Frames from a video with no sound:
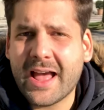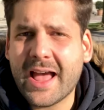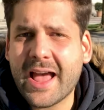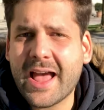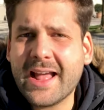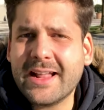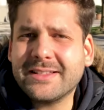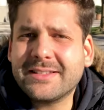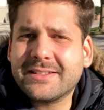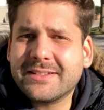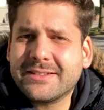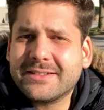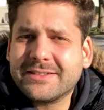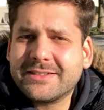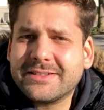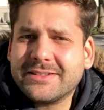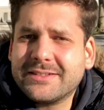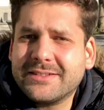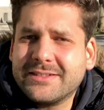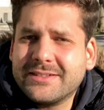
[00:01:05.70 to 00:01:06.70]
And
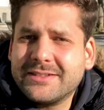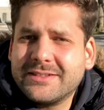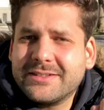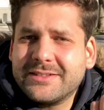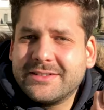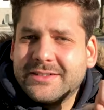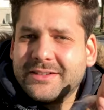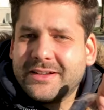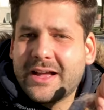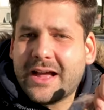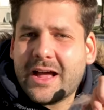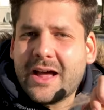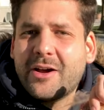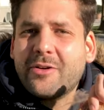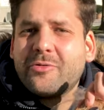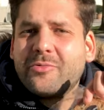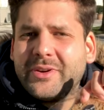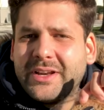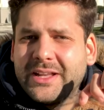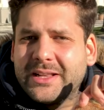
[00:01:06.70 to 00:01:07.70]

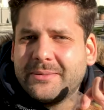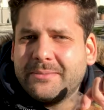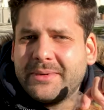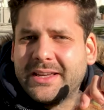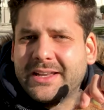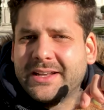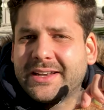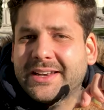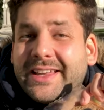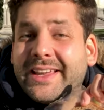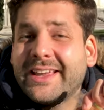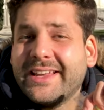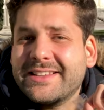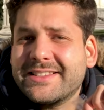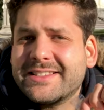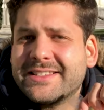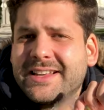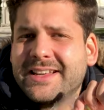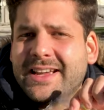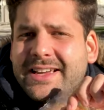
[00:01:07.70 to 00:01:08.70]
a real meal
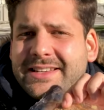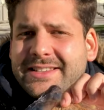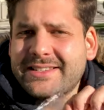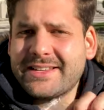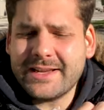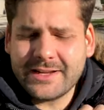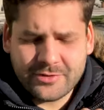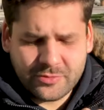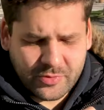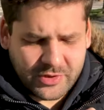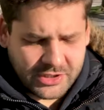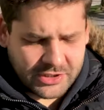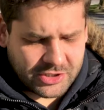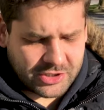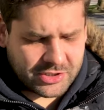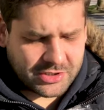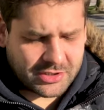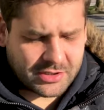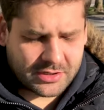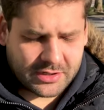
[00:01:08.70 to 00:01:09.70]
is a
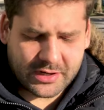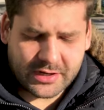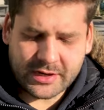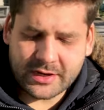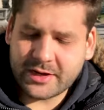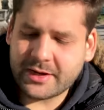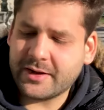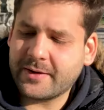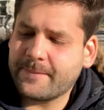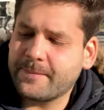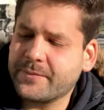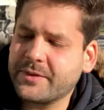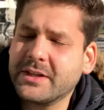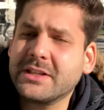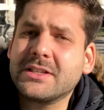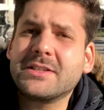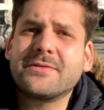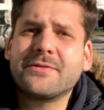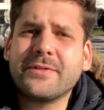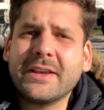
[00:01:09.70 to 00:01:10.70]
sandwich. Uh,
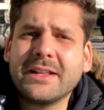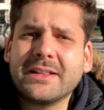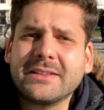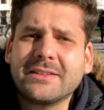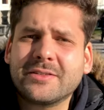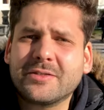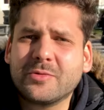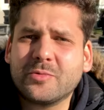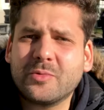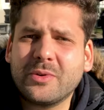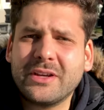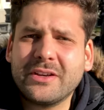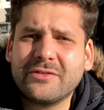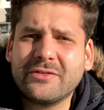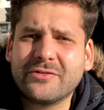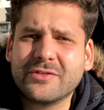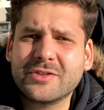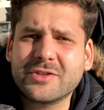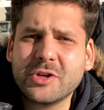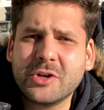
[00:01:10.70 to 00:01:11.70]
it's filled with
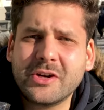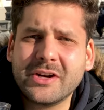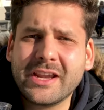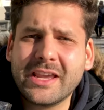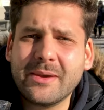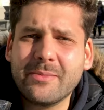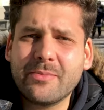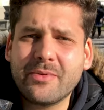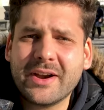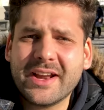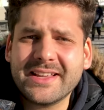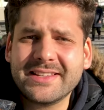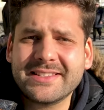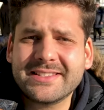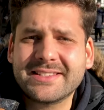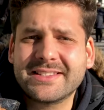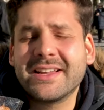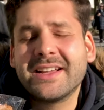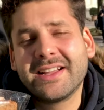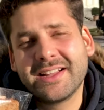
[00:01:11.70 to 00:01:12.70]
turkey
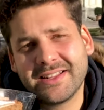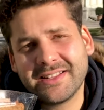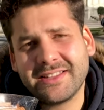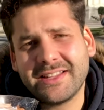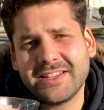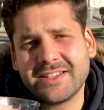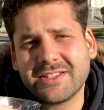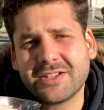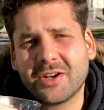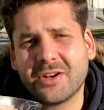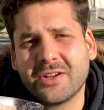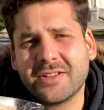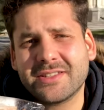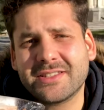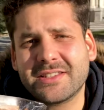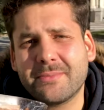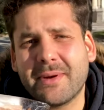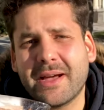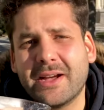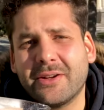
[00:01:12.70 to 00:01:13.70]
breast. This
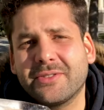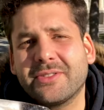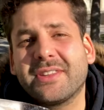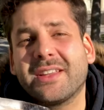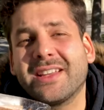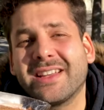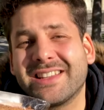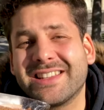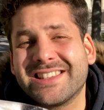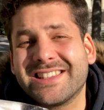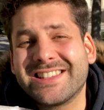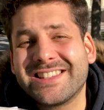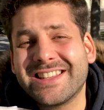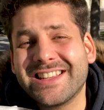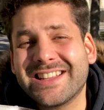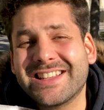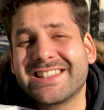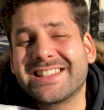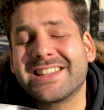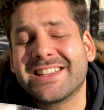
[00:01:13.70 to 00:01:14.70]
costs about
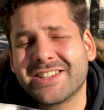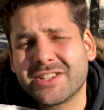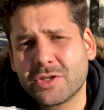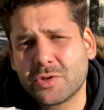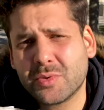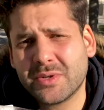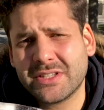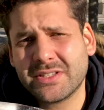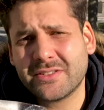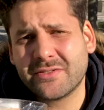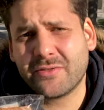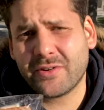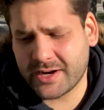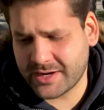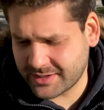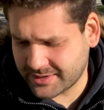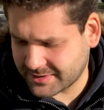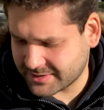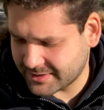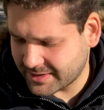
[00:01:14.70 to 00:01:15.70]
six Swiss
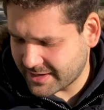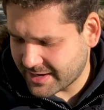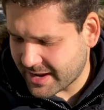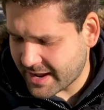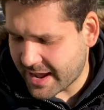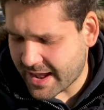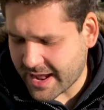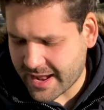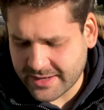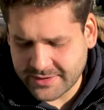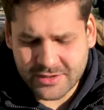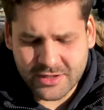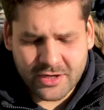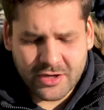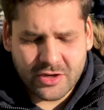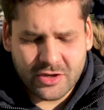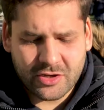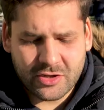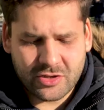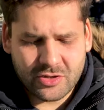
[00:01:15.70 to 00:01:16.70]
francs. And
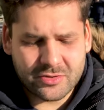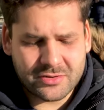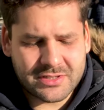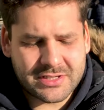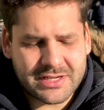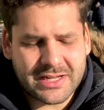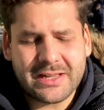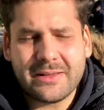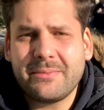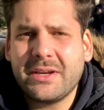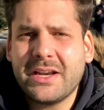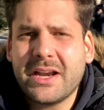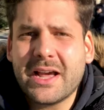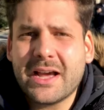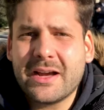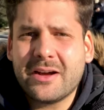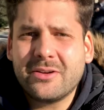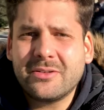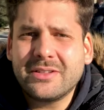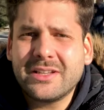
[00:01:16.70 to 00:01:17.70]
you tell me
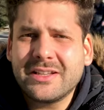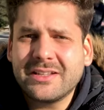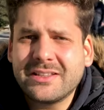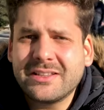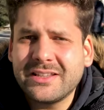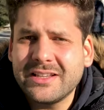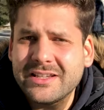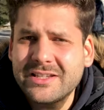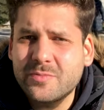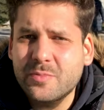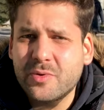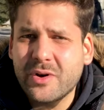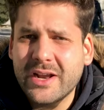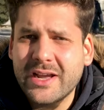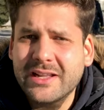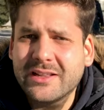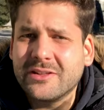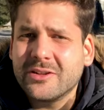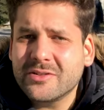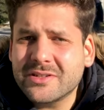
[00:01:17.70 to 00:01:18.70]
now that this
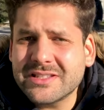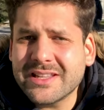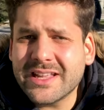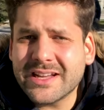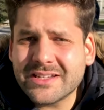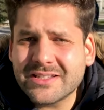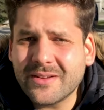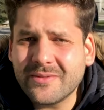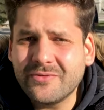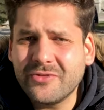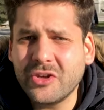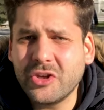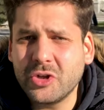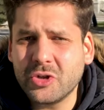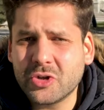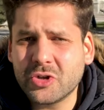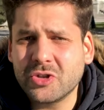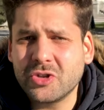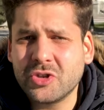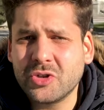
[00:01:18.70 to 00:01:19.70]
bread looks like something you
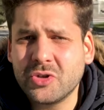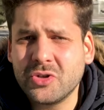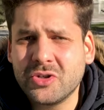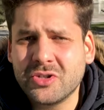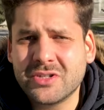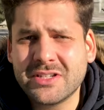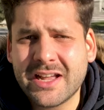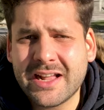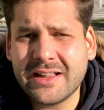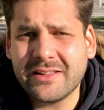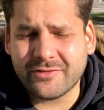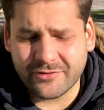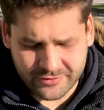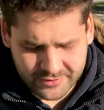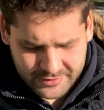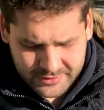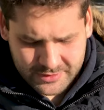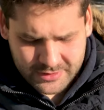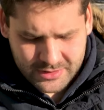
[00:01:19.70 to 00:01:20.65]
could do yourself.